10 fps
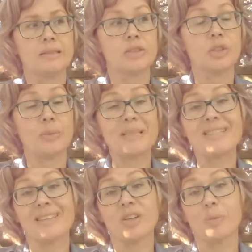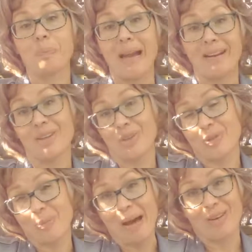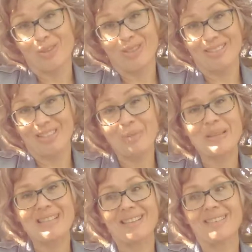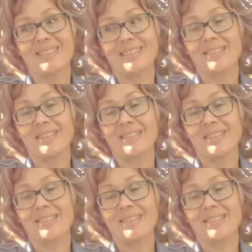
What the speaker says: you're missing your spouse. You're missing,